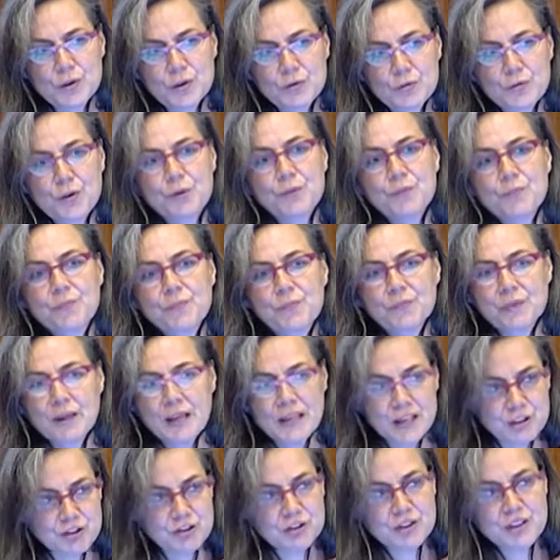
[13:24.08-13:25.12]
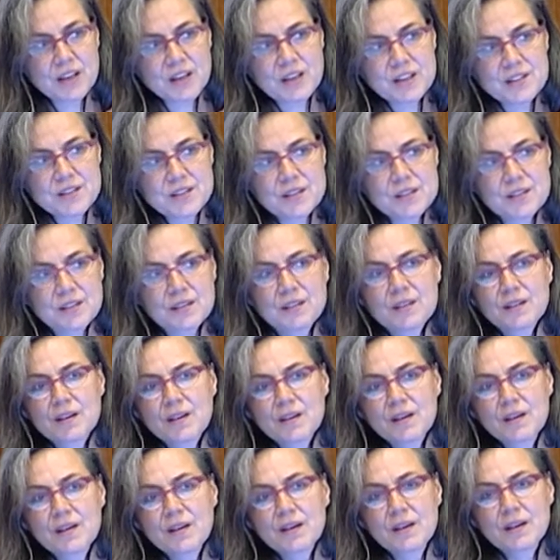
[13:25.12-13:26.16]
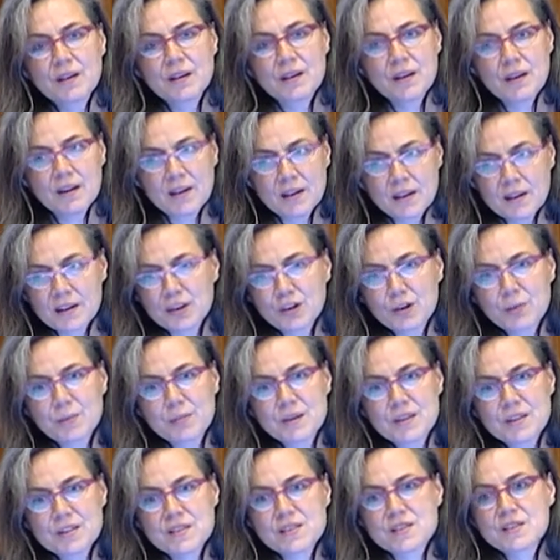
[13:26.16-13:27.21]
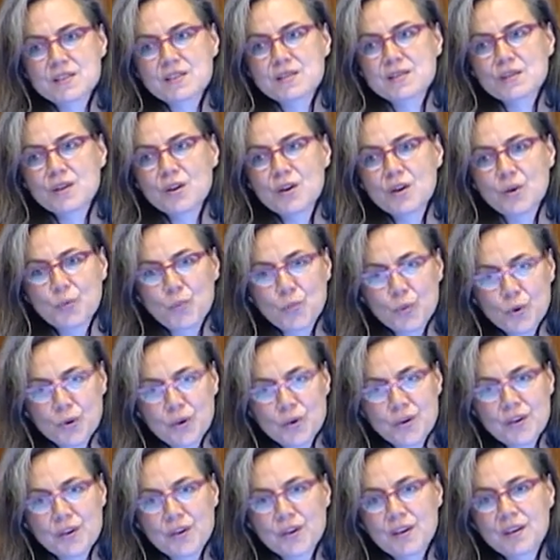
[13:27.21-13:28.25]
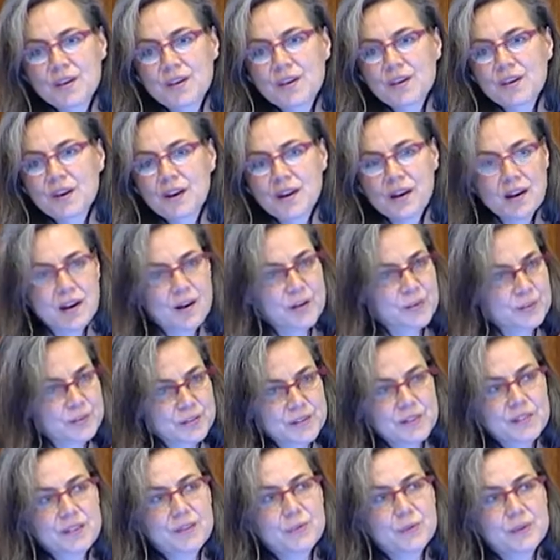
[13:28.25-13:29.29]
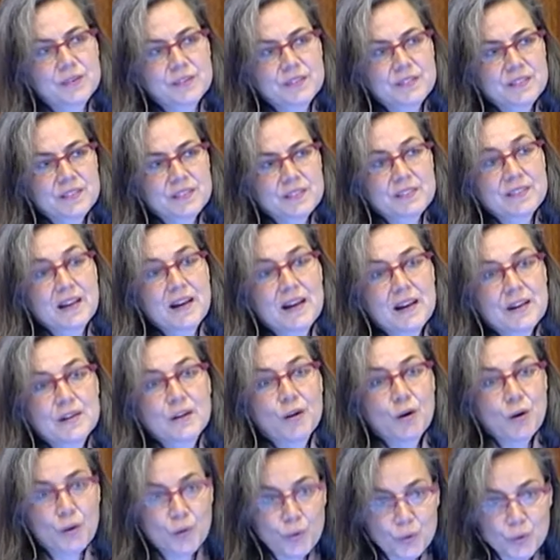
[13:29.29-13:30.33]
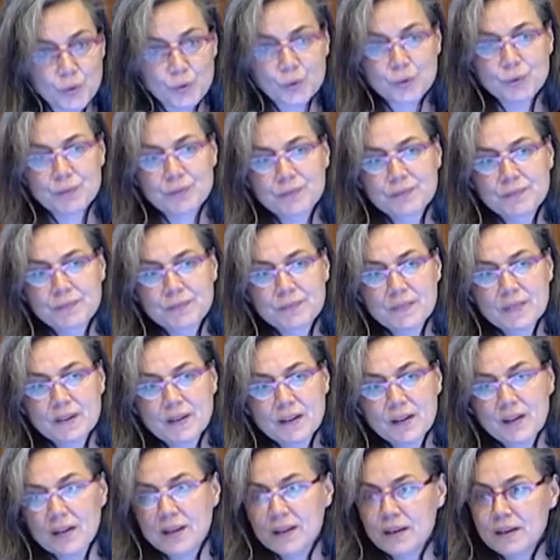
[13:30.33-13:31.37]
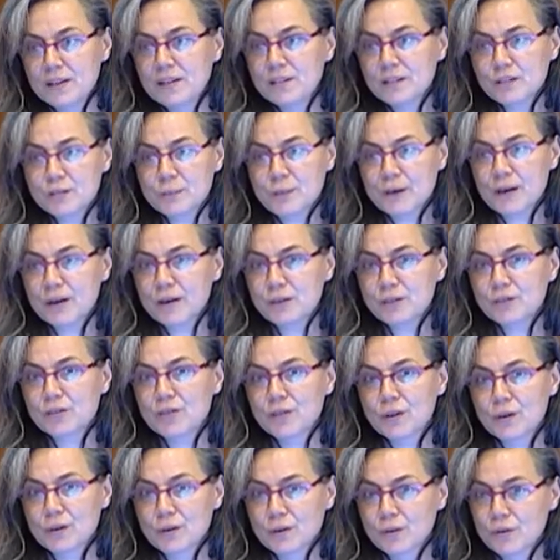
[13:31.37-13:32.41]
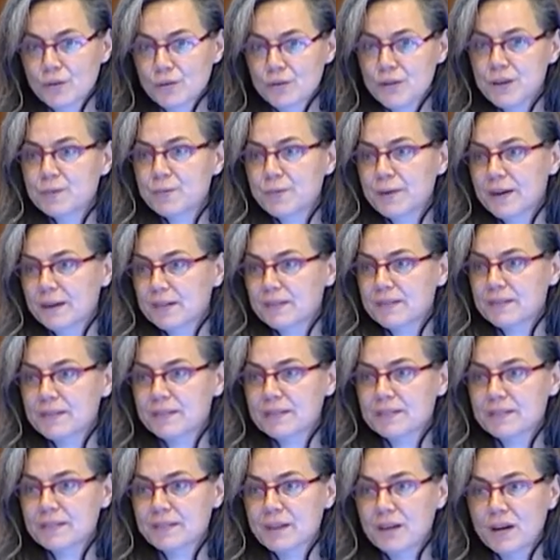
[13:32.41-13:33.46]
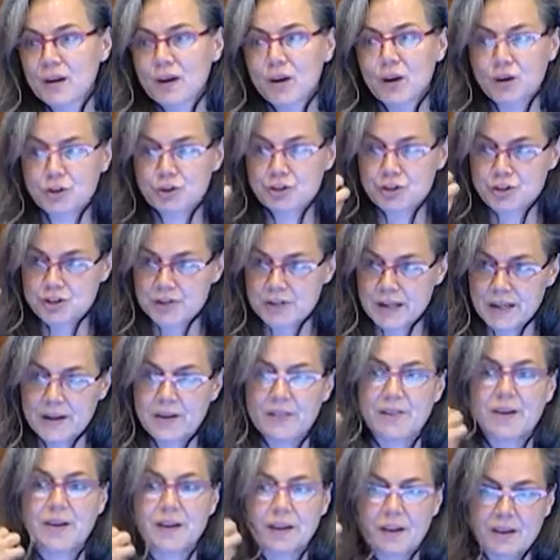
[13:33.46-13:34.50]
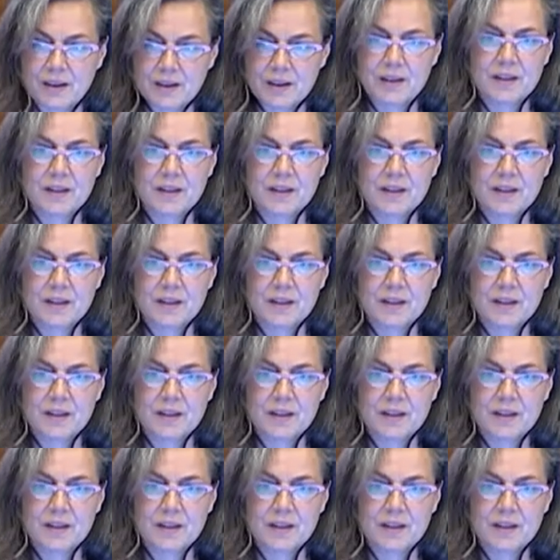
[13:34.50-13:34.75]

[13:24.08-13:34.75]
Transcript: from education, economics, work, housing questions at all. It is about a concrete practice on sharing